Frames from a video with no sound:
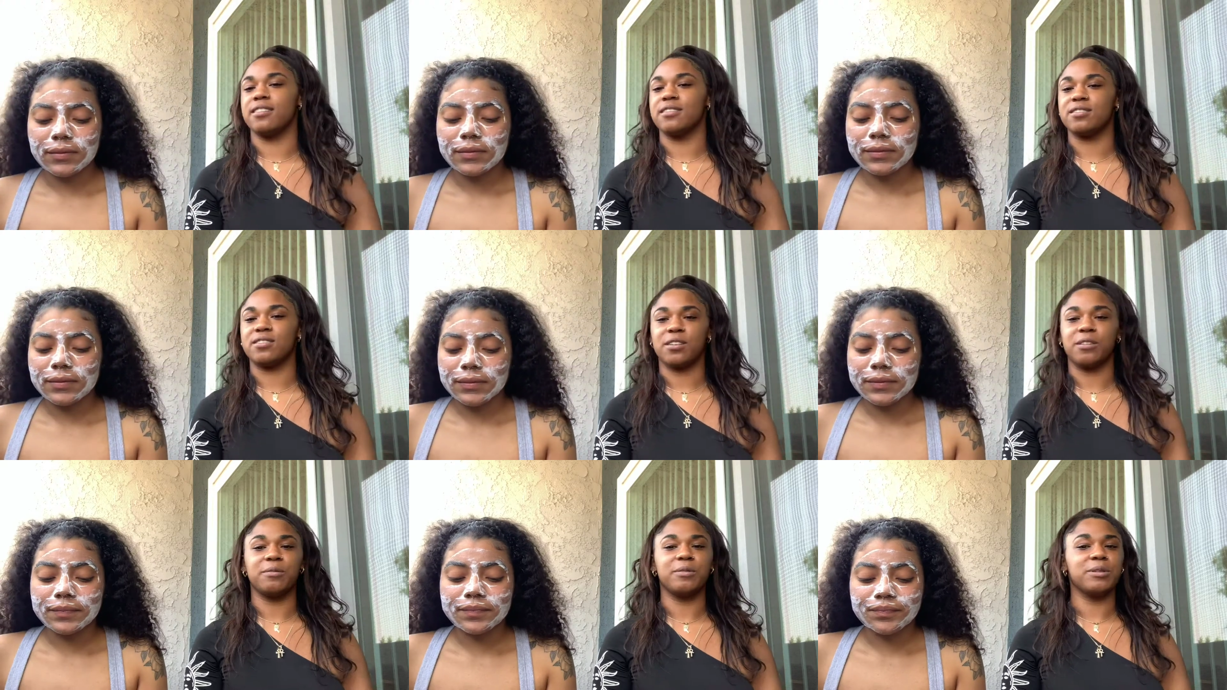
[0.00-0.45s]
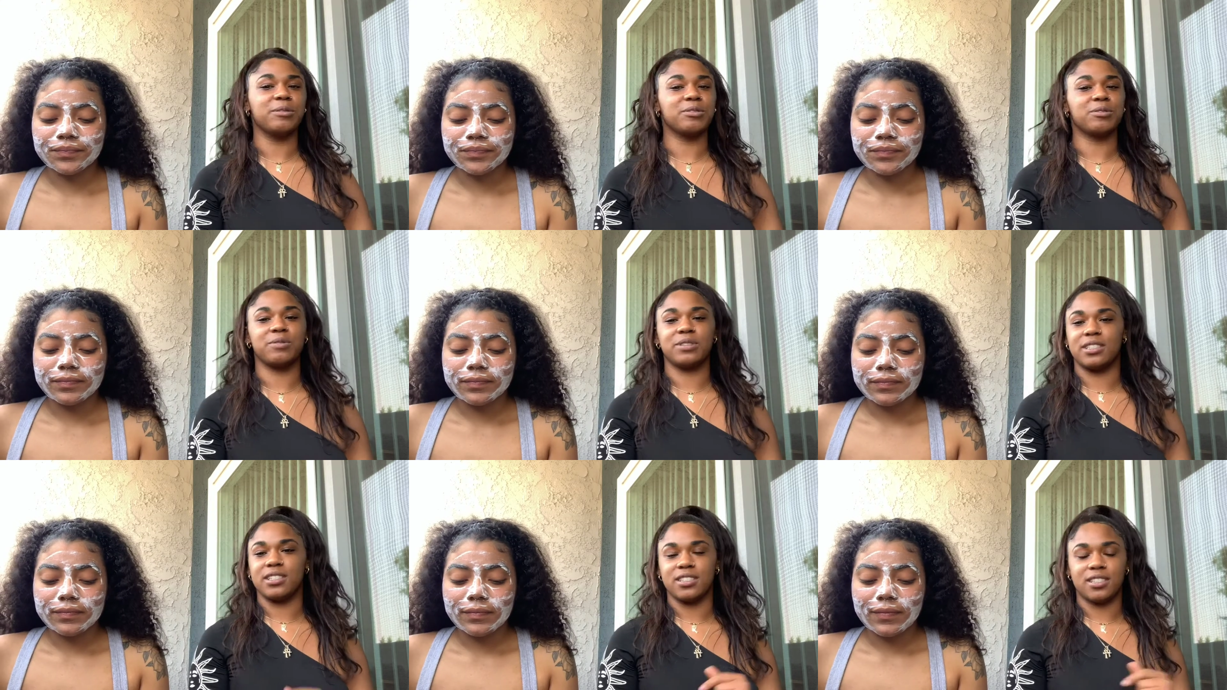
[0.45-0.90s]
Speaker 1: so we was
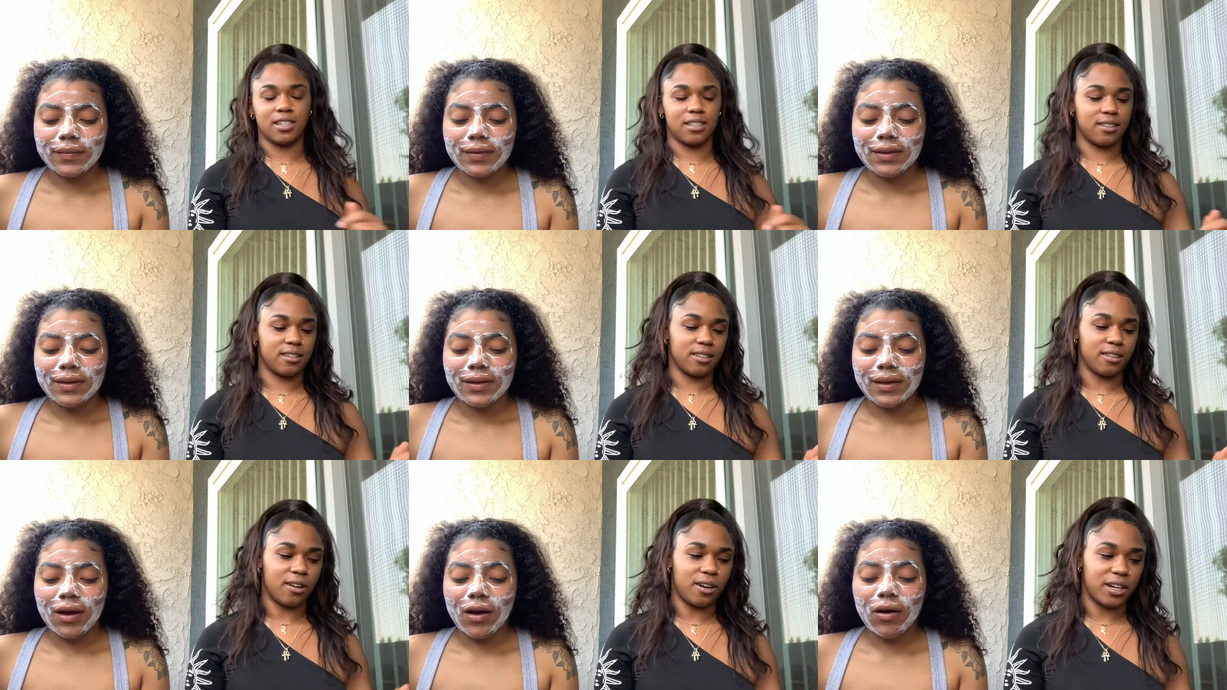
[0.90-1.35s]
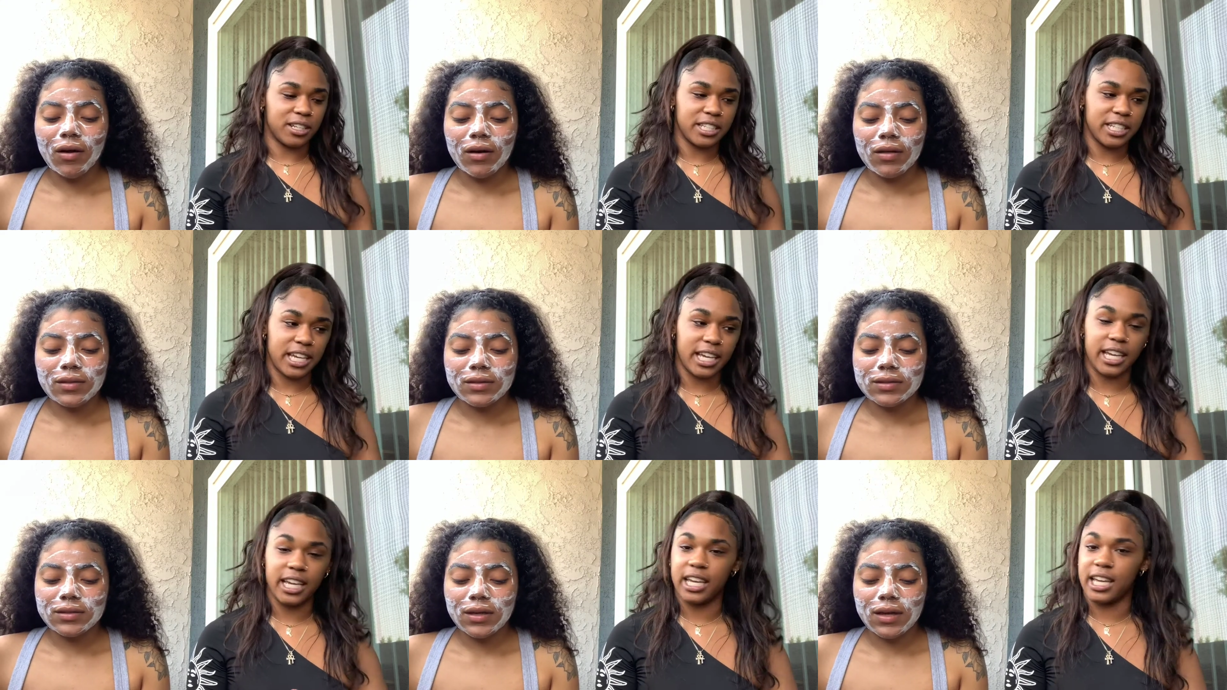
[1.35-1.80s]
with each other all, all
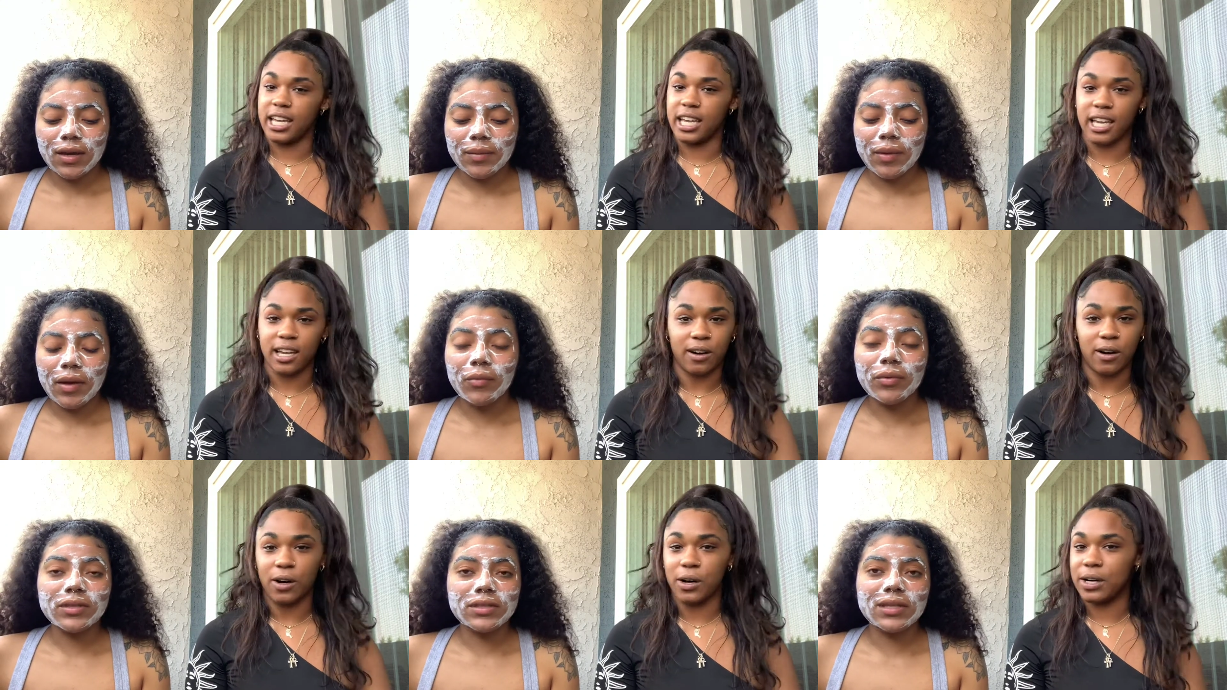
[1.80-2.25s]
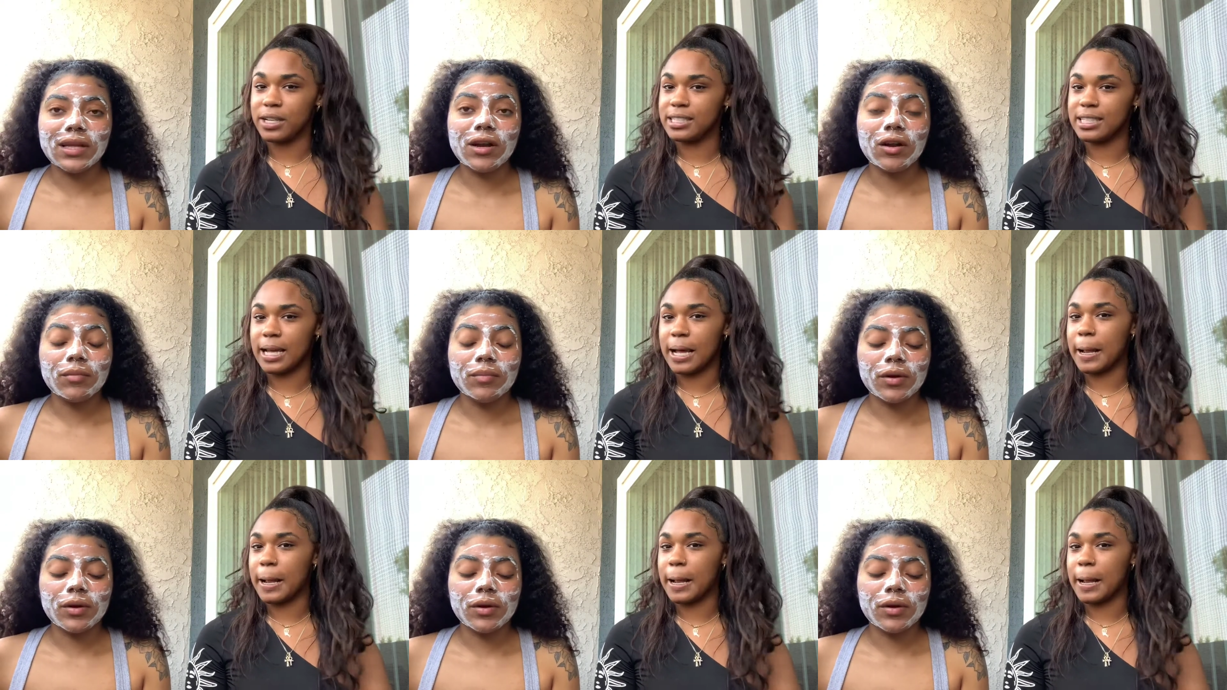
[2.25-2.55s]
day, the time, and we did that on day.